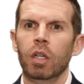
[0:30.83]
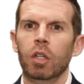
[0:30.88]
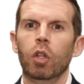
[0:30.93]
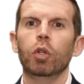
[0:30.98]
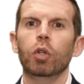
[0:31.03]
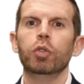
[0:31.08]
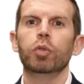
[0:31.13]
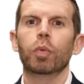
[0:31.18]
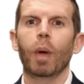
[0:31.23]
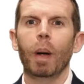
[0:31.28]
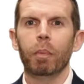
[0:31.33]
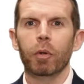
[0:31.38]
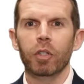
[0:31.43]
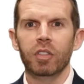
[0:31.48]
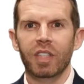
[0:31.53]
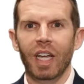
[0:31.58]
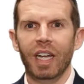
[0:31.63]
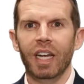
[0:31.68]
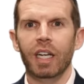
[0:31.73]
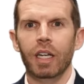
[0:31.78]
Those
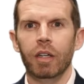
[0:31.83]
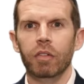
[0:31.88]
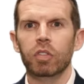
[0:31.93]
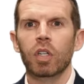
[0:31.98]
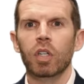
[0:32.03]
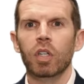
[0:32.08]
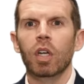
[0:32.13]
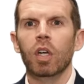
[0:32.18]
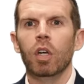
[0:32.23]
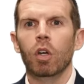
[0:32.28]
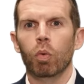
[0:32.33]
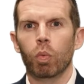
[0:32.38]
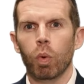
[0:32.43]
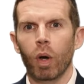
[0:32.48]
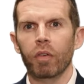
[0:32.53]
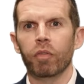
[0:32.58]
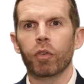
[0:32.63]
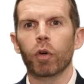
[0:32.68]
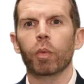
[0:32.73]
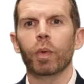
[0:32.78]
representatives
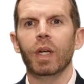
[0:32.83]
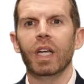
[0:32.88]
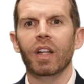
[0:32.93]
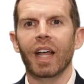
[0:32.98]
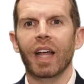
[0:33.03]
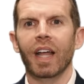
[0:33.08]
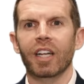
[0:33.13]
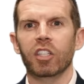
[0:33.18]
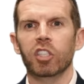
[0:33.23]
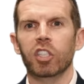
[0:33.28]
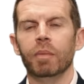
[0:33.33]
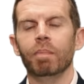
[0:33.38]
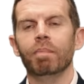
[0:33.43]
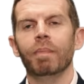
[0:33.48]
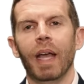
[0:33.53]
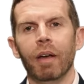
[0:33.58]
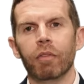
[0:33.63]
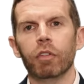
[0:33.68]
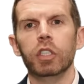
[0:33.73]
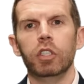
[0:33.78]
run for re-election
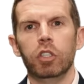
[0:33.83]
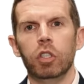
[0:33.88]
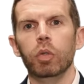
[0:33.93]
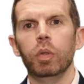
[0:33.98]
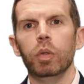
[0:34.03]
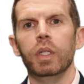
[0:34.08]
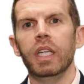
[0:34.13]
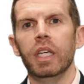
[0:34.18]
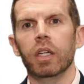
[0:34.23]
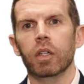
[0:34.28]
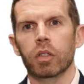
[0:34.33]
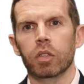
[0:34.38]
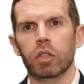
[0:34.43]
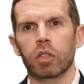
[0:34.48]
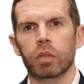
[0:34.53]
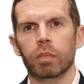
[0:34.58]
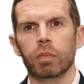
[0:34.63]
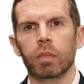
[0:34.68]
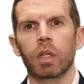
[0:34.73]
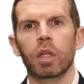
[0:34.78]
every two
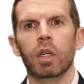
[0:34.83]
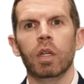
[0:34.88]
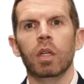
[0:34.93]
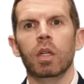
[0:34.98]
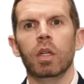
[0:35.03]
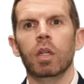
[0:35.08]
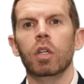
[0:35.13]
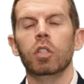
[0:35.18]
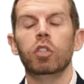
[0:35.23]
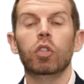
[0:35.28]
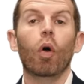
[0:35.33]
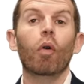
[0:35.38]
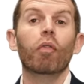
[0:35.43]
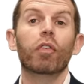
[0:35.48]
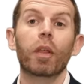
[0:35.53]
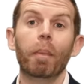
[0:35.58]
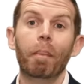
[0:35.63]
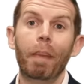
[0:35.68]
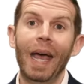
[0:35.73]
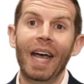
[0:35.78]
years. So
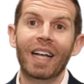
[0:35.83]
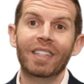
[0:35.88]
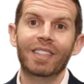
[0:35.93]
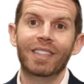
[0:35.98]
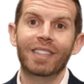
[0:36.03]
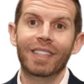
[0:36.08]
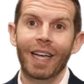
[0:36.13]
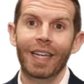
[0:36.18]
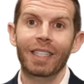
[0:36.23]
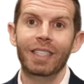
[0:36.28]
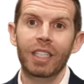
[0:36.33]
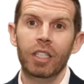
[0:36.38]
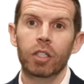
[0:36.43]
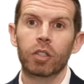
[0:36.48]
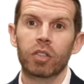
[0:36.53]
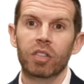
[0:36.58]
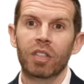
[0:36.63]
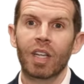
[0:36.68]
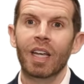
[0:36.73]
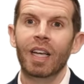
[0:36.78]
over the past 10
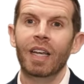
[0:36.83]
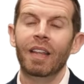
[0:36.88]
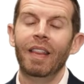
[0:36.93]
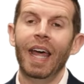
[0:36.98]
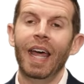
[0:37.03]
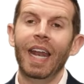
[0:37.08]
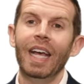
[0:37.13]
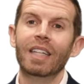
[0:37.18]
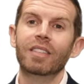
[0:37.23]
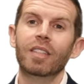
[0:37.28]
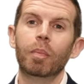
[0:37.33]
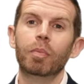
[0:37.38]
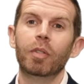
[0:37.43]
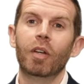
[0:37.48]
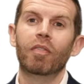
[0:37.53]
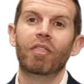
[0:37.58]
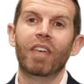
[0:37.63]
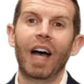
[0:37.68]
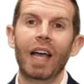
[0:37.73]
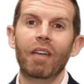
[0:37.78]
years, that adds up
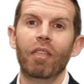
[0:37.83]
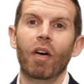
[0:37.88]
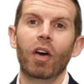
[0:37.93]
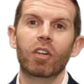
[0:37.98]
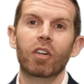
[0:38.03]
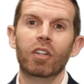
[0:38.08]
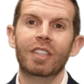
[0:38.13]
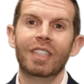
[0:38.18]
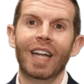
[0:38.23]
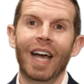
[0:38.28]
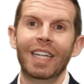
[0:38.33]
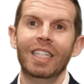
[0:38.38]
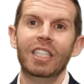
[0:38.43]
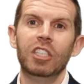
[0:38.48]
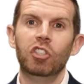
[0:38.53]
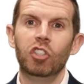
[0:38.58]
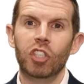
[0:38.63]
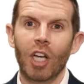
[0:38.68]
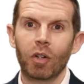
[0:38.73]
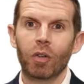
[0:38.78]
to
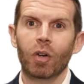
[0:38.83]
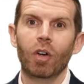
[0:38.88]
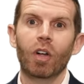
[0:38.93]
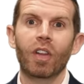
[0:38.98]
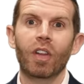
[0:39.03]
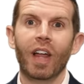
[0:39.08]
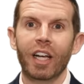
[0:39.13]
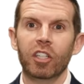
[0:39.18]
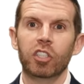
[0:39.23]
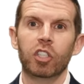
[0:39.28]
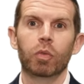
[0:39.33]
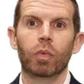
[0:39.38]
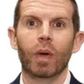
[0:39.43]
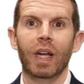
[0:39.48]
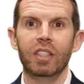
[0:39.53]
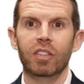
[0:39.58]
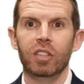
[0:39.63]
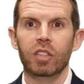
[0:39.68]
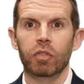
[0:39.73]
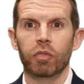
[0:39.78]
590 general election
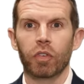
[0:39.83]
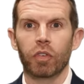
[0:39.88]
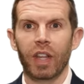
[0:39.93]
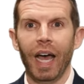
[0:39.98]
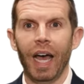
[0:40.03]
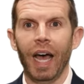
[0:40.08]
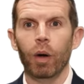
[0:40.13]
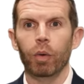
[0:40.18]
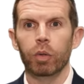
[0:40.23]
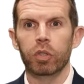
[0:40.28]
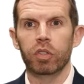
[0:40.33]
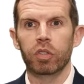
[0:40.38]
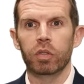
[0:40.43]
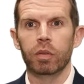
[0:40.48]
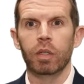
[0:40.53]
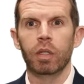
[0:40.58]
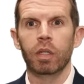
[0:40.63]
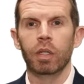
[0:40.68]
races for the House.